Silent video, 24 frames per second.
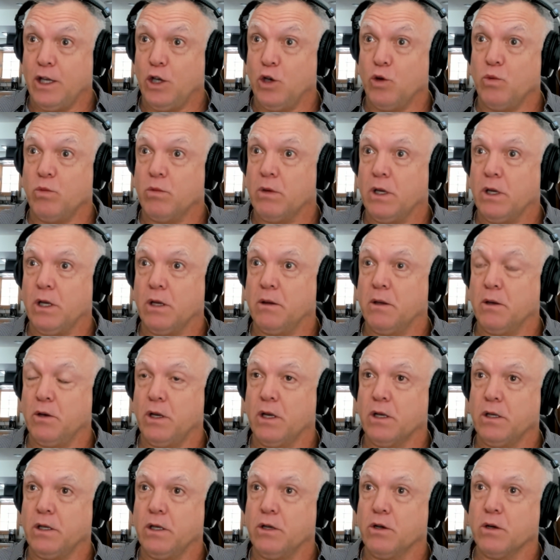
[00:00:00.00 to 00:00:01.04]

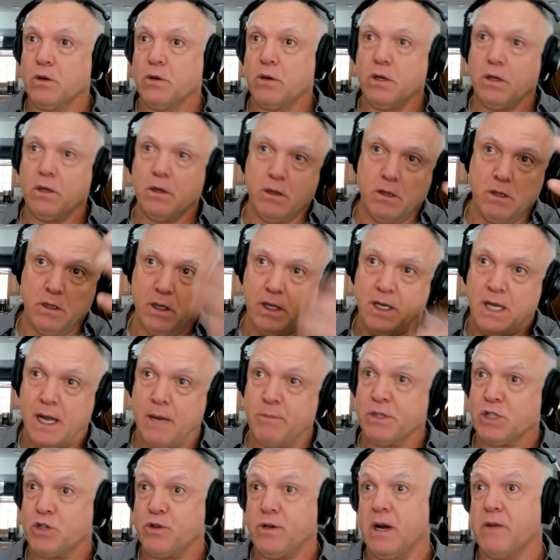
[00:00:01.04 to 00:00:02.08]
The
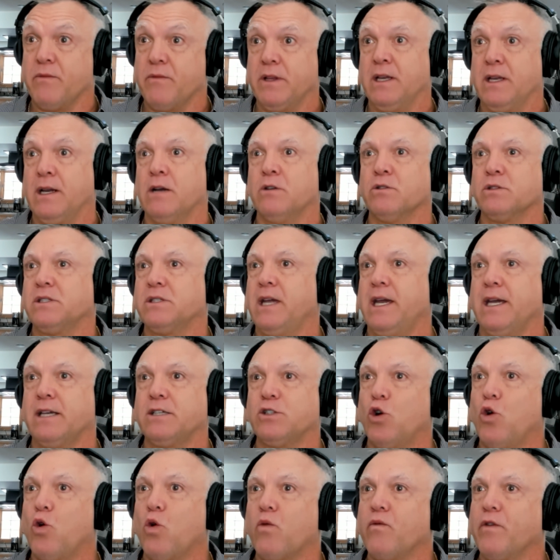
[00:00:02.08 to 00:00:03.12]
chemistry, everything else
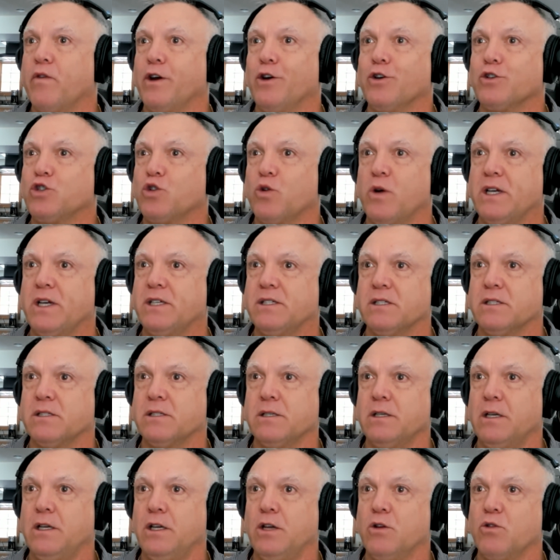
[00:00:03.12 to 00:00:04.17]
takes over your
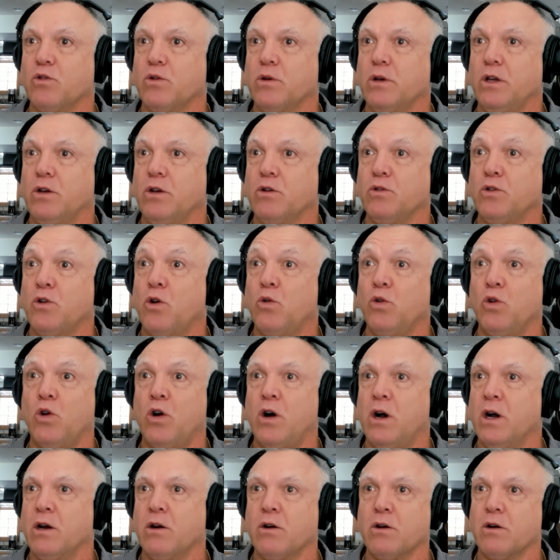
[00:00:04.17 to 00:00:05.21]
choices. You're no
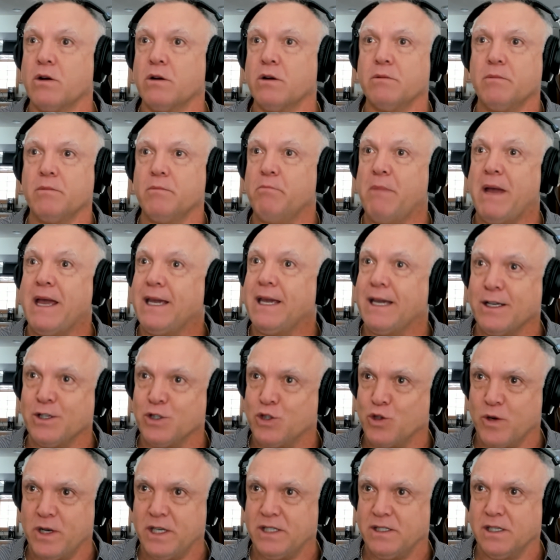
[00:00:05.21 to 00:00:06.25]
longer making
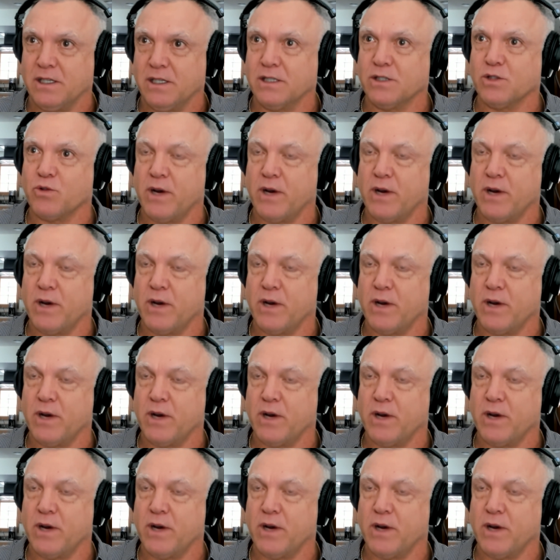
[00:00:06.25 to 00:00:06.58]
choices,